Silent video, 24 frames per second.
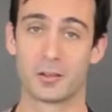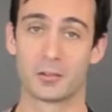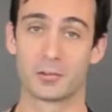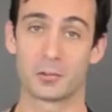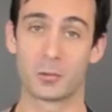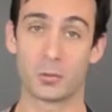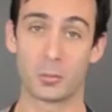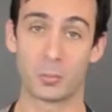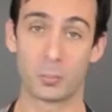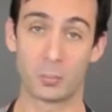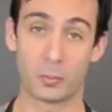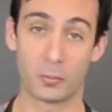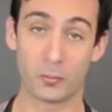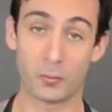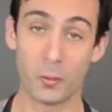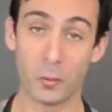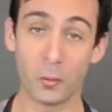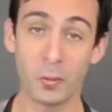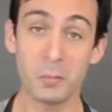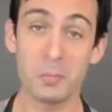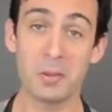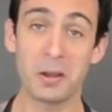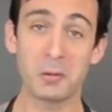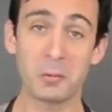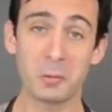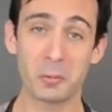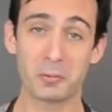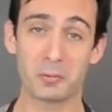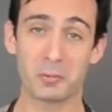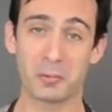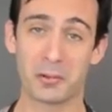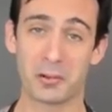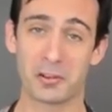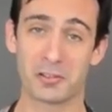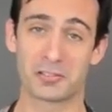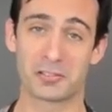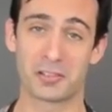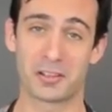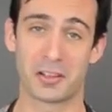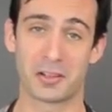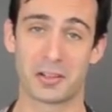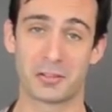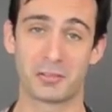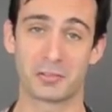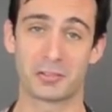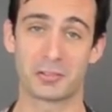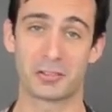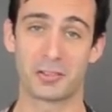So before we make one for
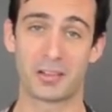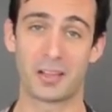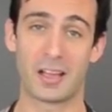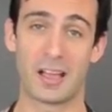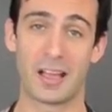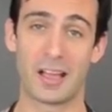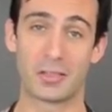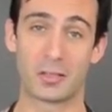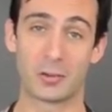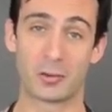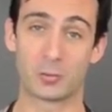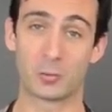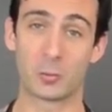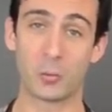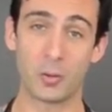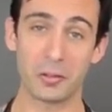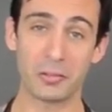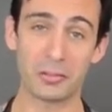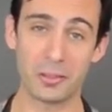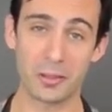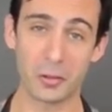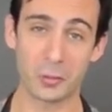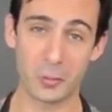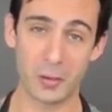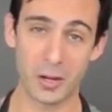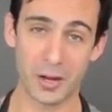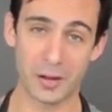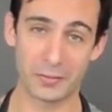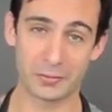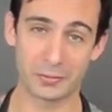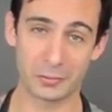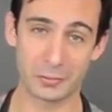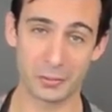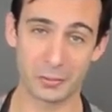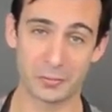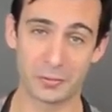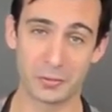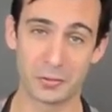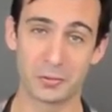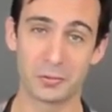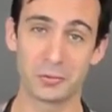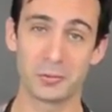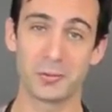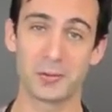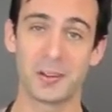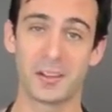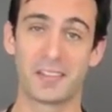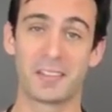ourselves, there's one thing we have to
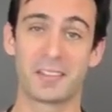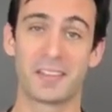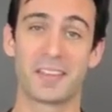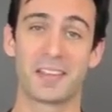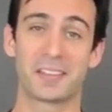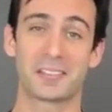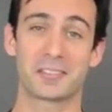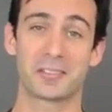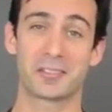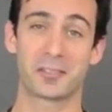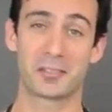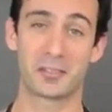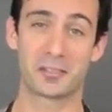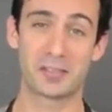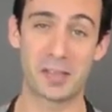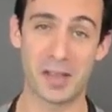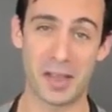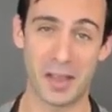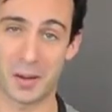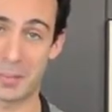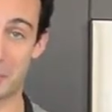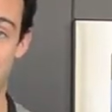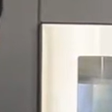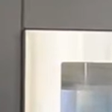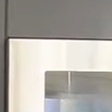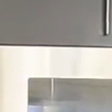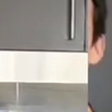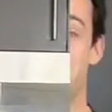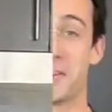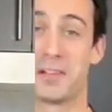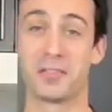review, and that's the tamper.